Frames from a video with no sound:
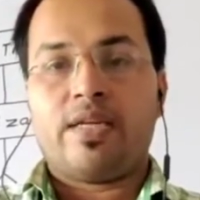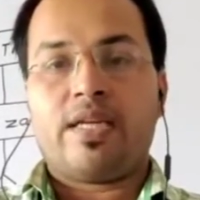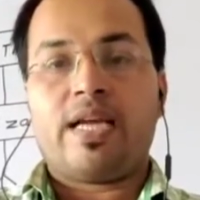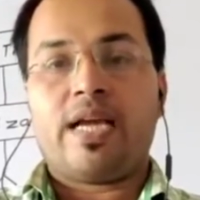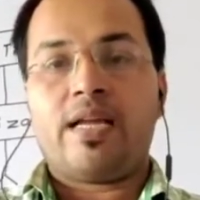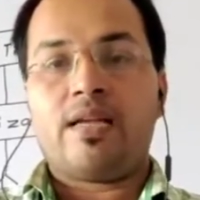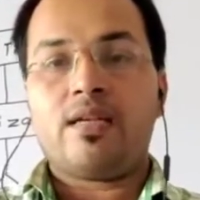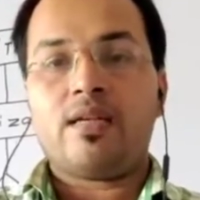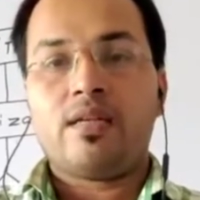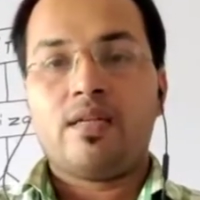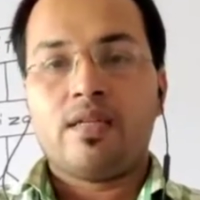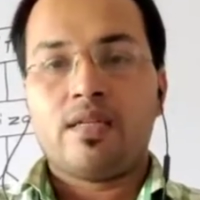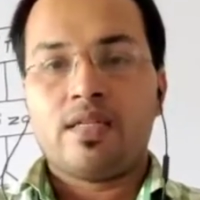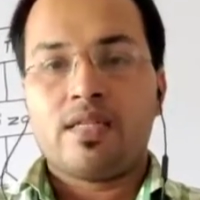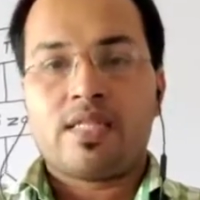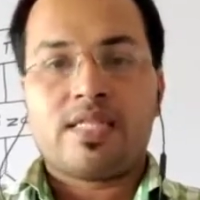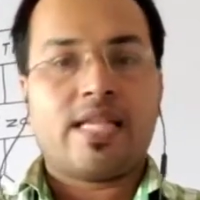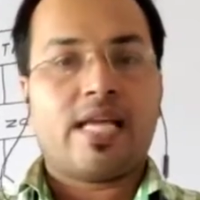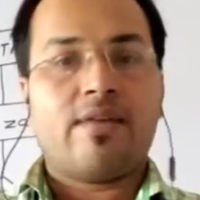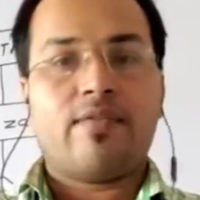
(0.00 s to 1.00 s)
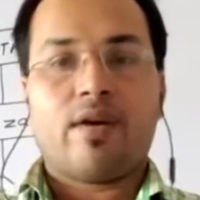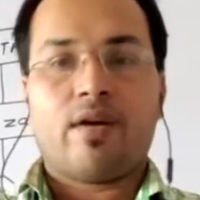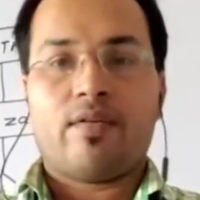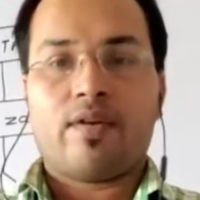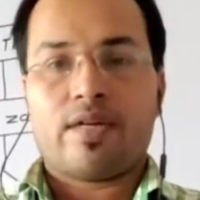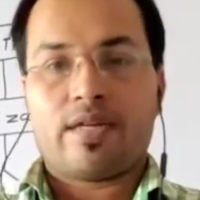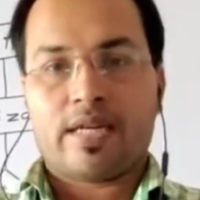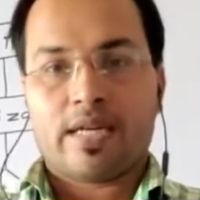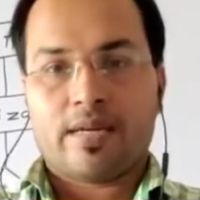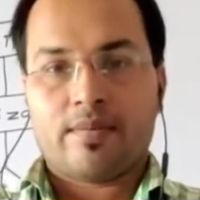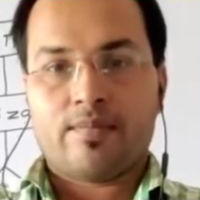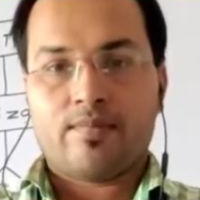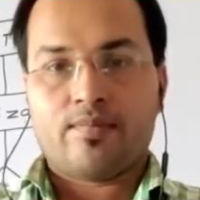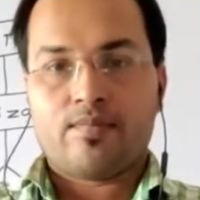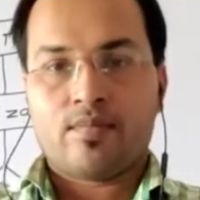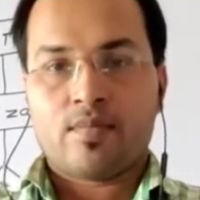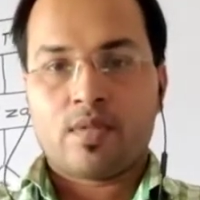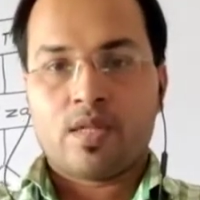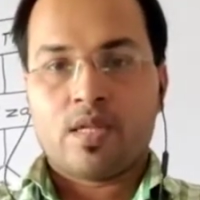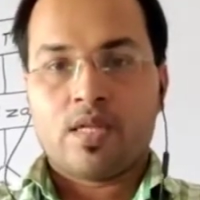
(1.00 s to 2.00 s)
We can save our time.
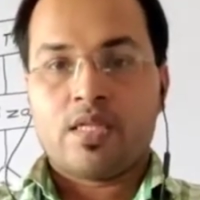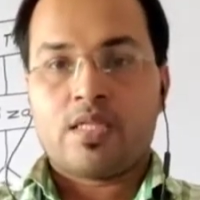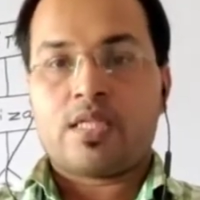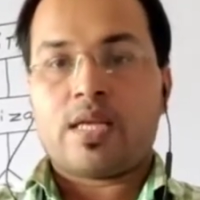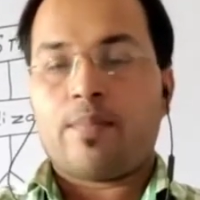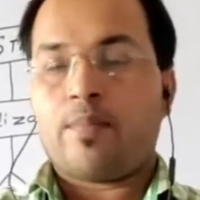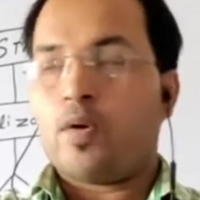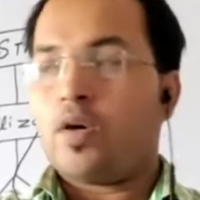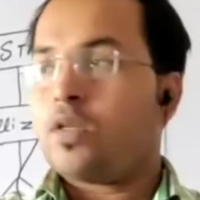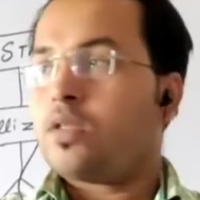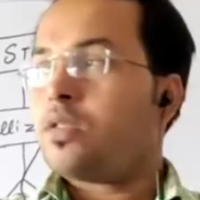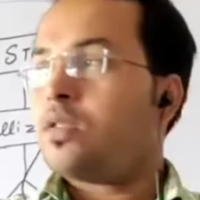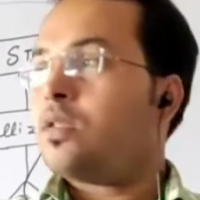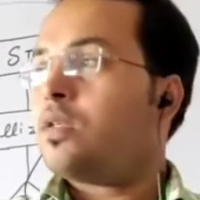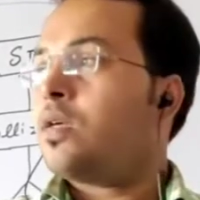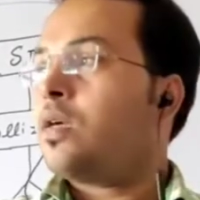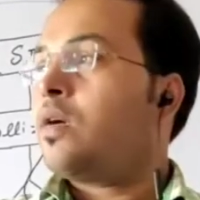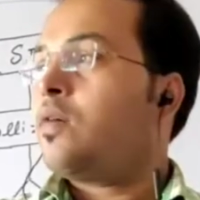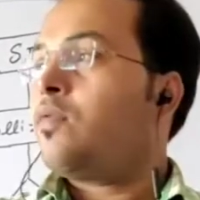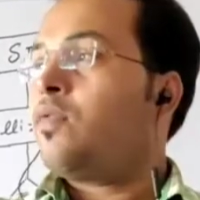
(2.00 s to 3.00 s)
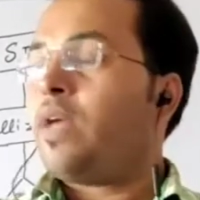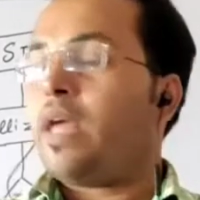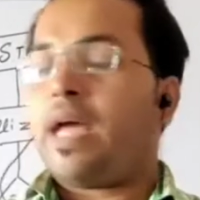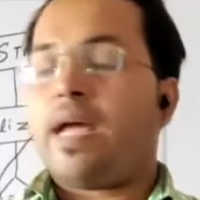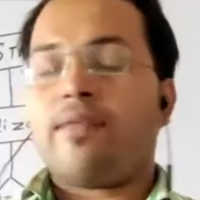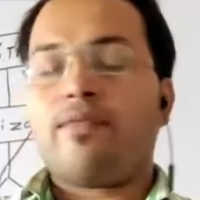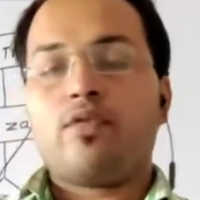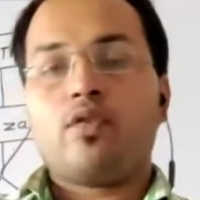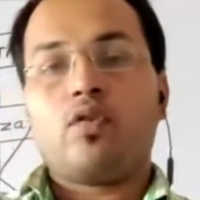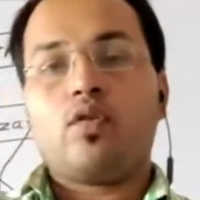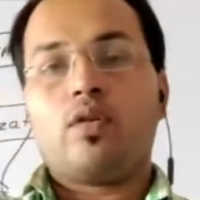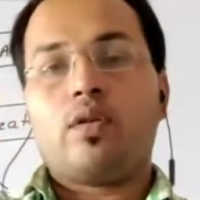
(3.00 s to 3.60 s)
Suppose we have